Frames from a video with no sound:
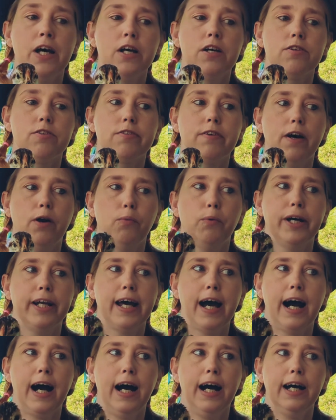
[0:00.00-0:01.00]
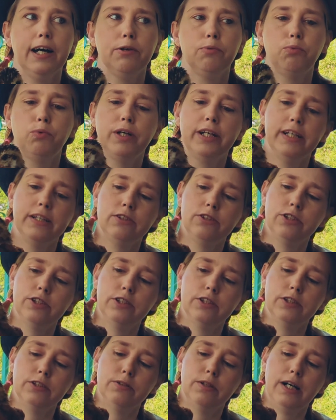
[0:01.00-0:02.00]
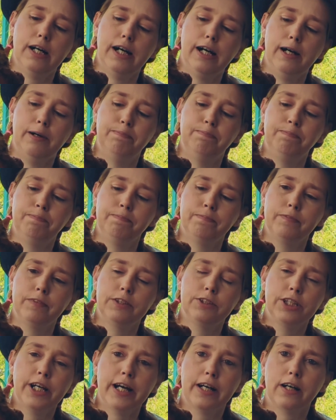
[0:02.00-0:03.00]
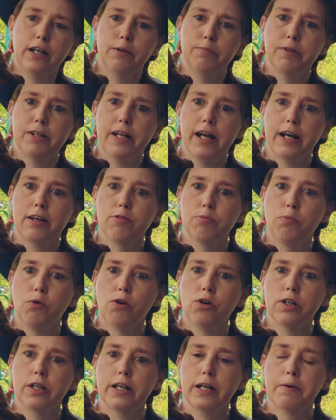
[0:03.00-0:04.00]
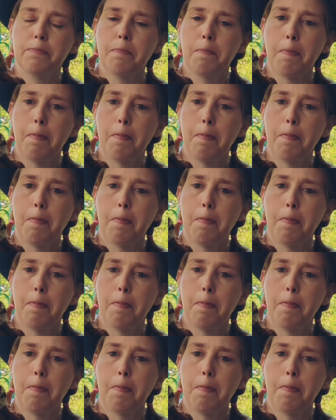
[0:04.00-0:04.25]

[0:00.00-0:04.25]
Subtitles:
So when I went to check on them the next morning,